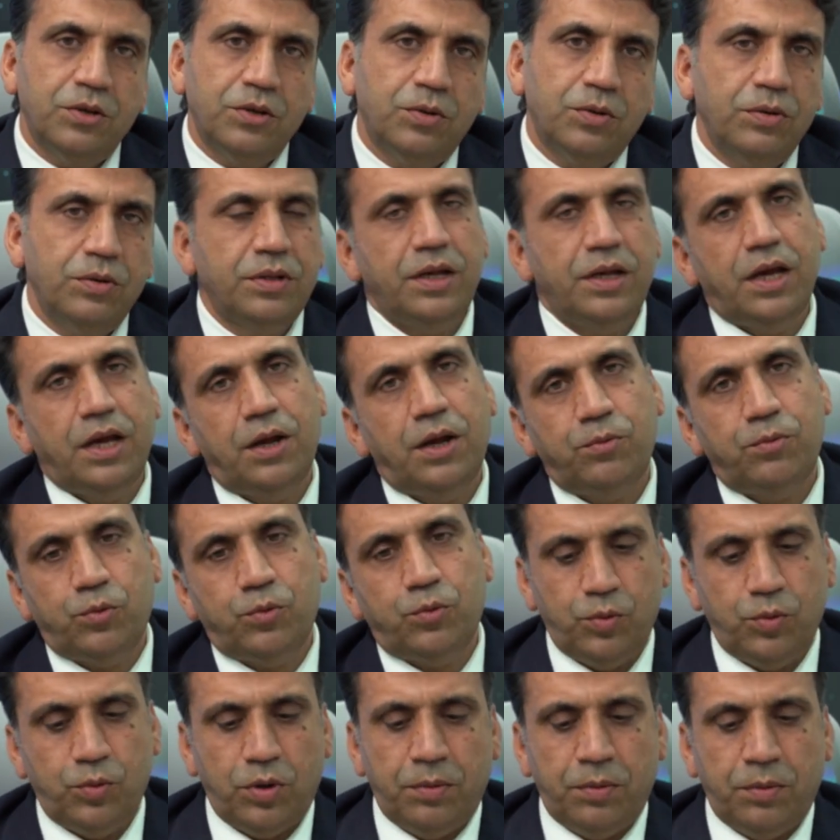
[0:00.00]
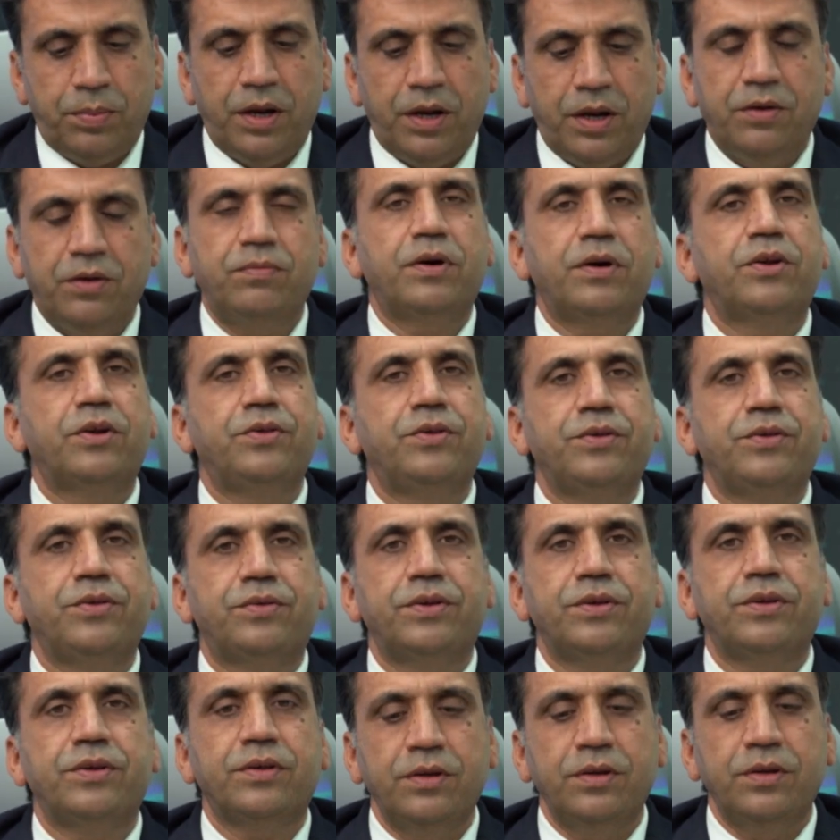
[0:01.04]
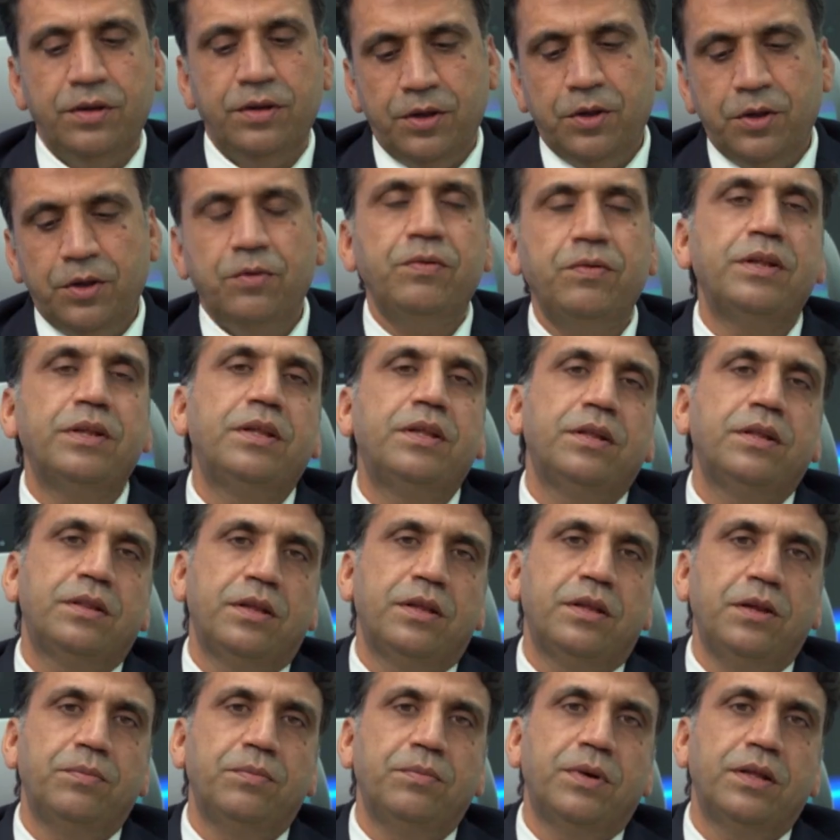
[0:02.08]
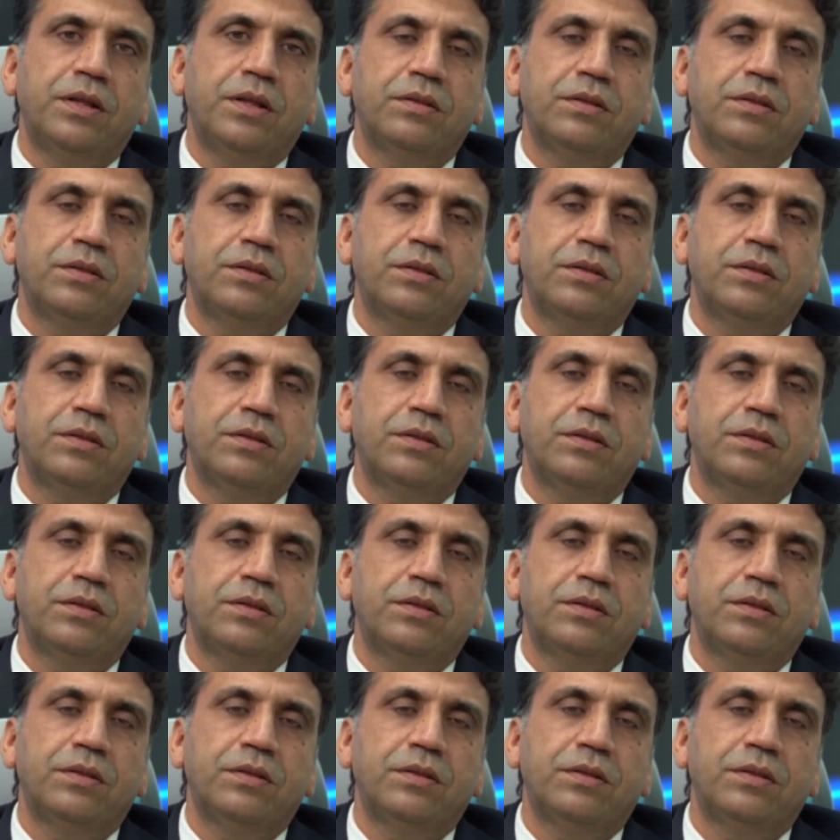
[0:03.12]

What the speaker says: they have to apply for registration within 3 months.